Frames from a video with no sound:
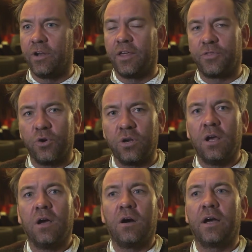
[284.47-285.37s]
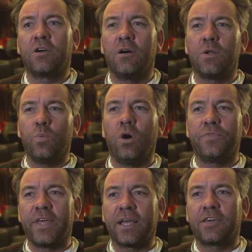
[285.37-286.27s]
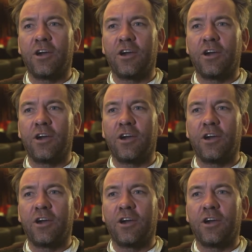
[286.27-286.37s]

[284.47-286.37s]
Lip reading: And I thought, I kind of want that